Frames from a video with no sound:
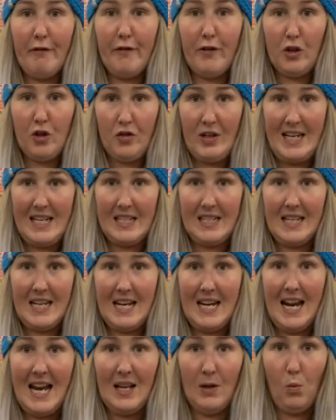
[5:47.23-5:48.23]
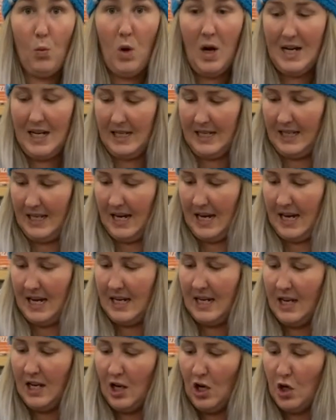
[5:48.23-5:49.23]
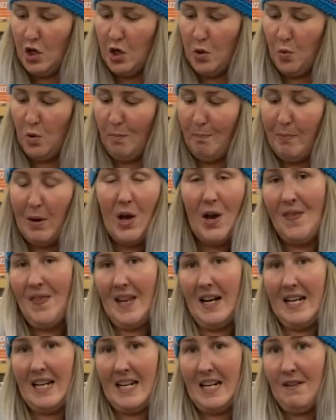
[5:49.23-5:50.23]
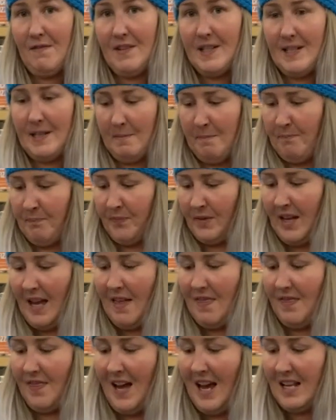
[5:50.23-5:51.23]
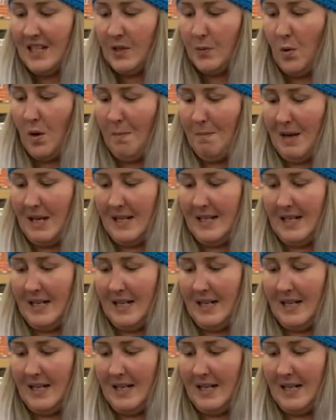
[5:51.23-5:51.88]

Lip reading: for green tea and white tea, you will burn the leaves, and that's what makes